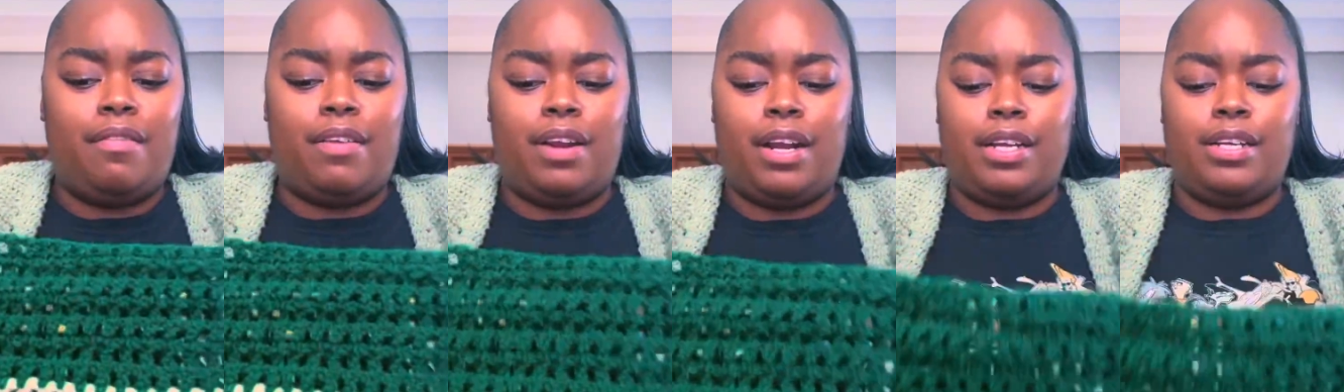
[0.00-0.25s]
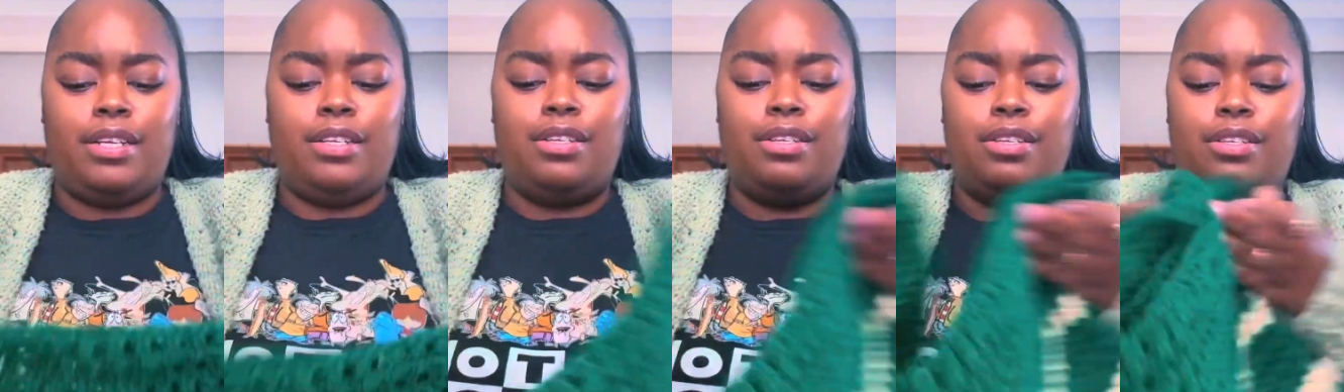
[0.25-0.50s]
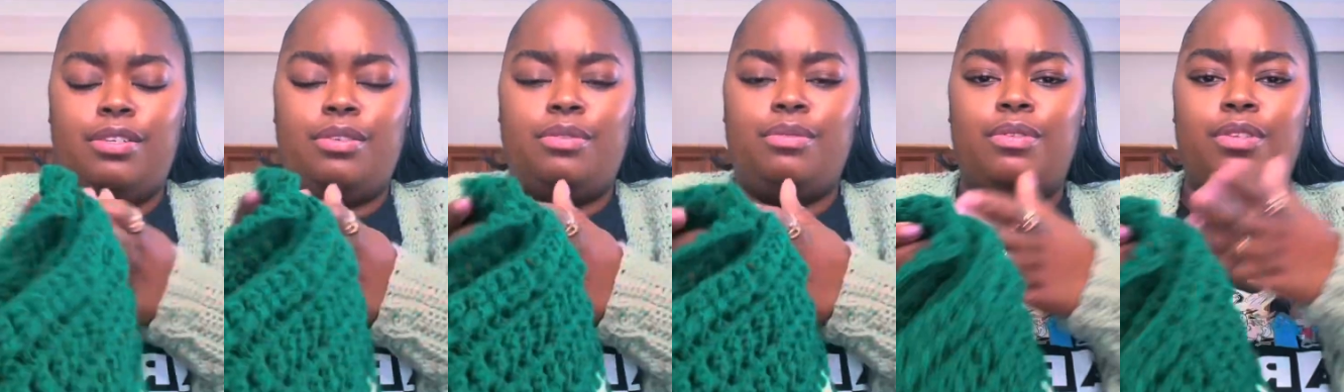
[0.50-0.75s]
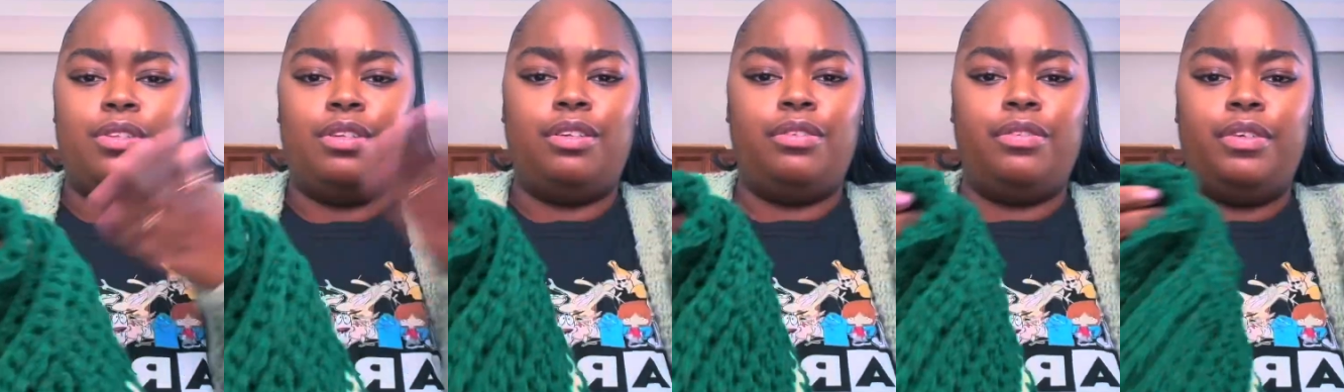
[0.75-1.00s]
I could just use
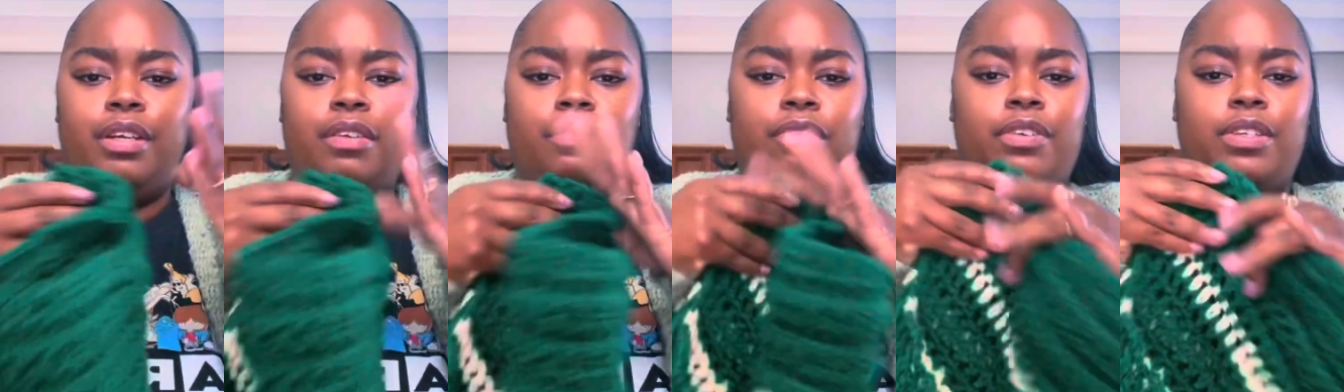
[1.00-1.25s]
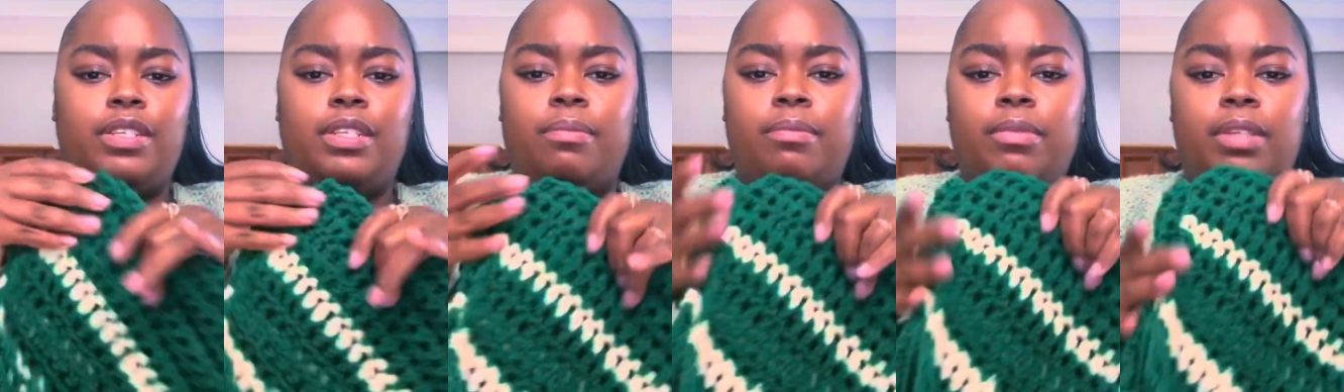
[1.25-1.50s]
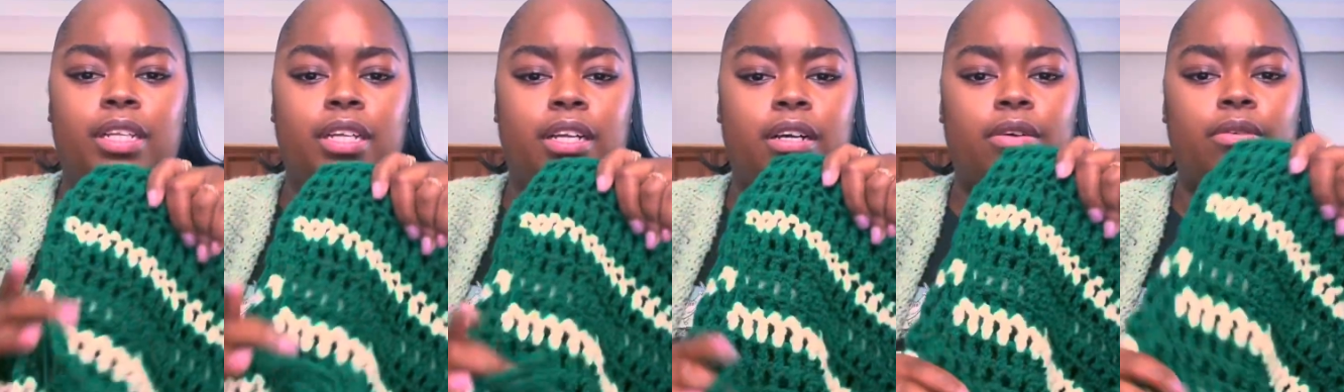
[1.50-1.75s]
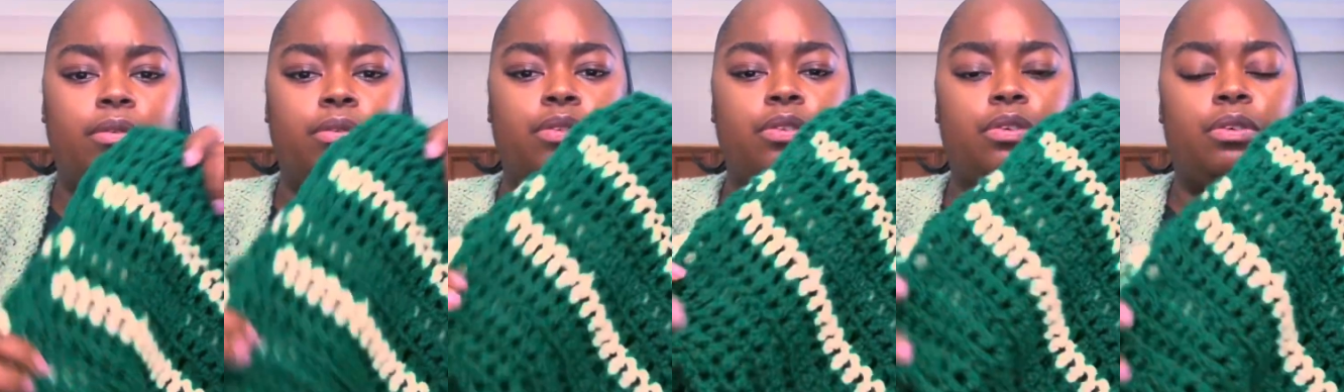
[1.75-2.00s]
the green for something
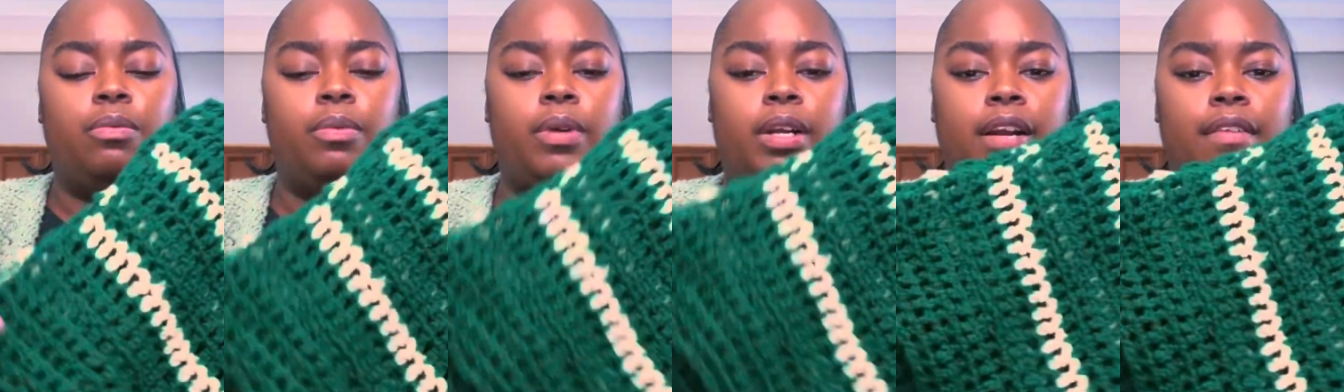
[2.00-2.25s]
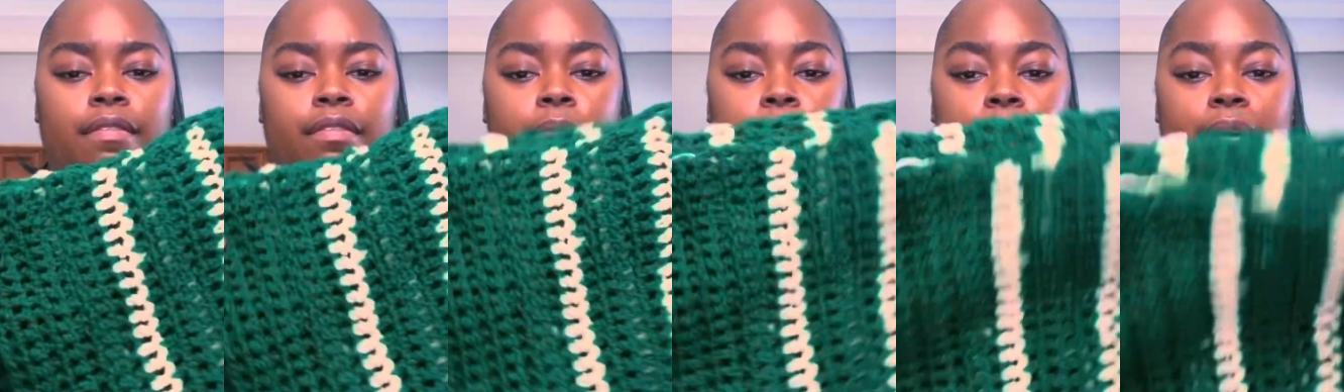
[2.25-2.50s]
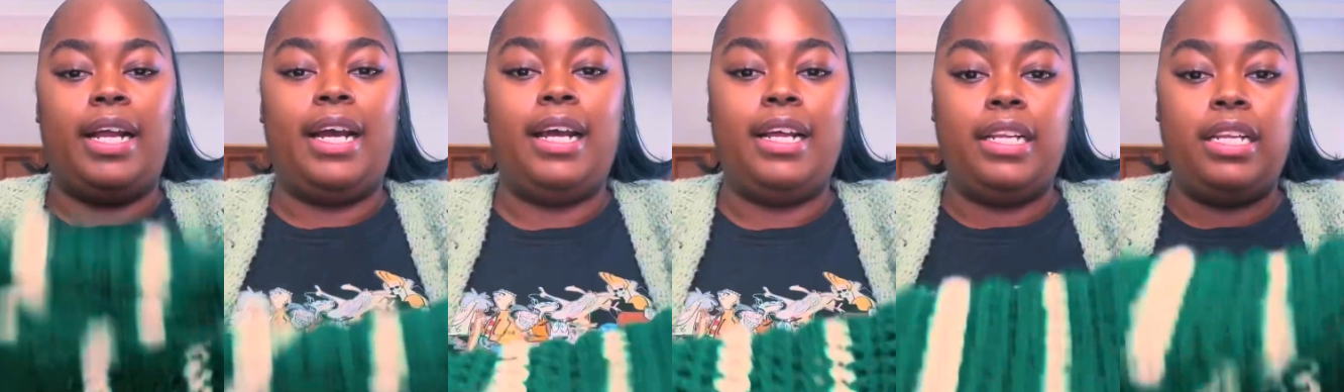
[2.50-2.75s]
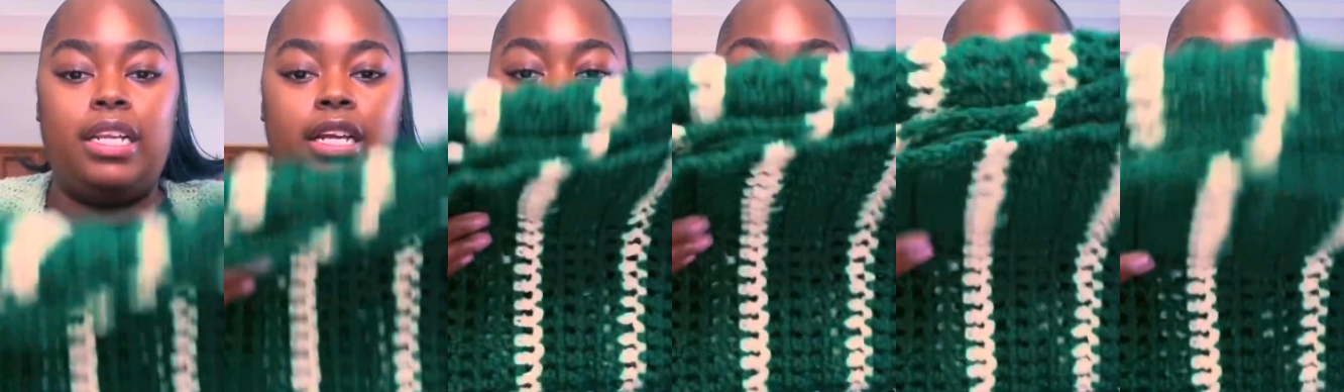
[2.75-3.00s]
else or whatever, but I
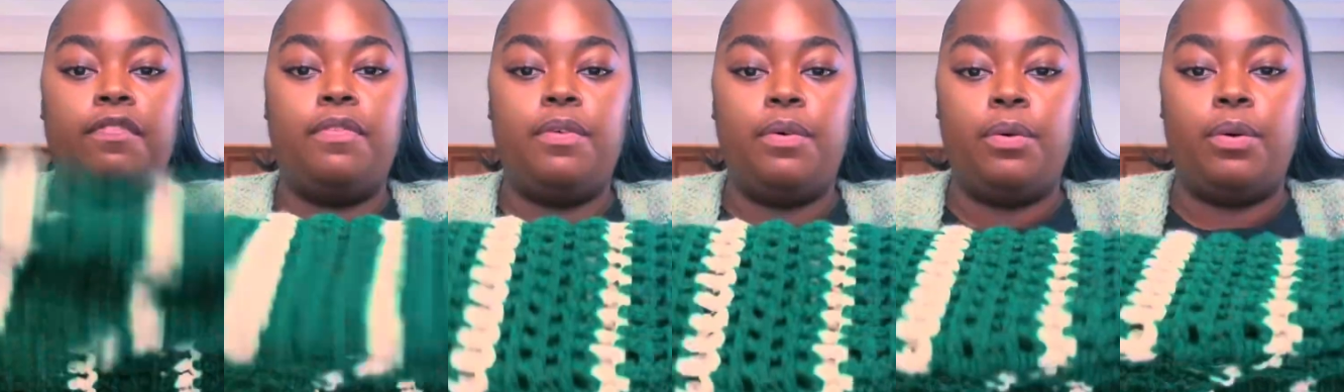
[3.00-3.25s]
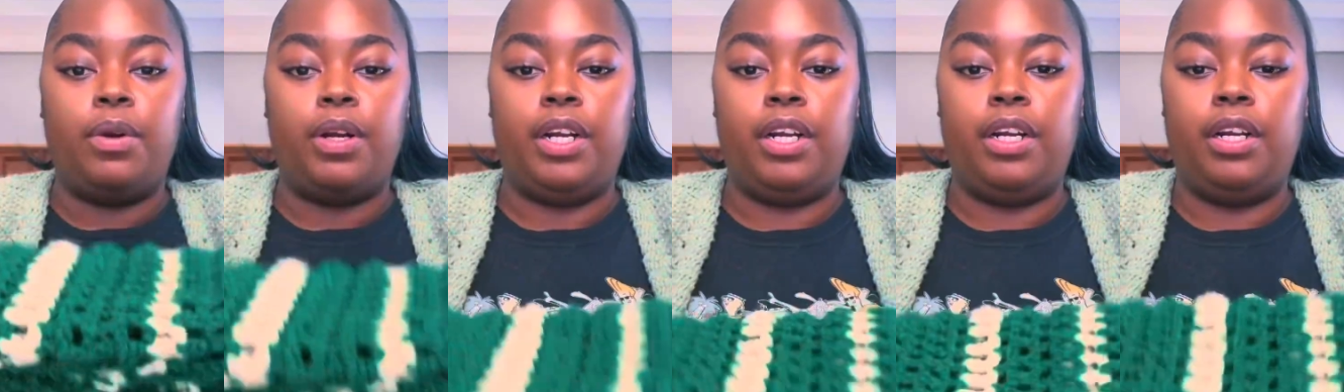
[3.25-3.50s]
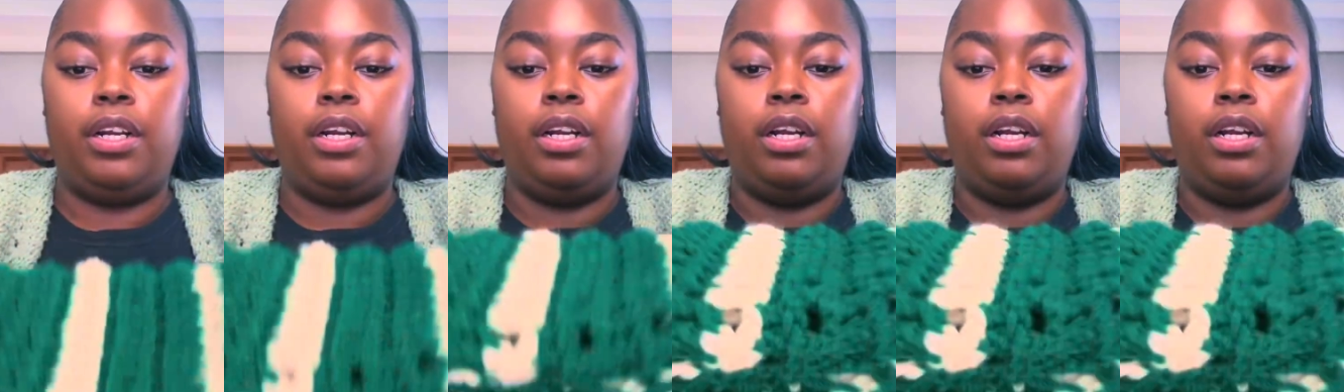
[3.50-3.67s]
need 4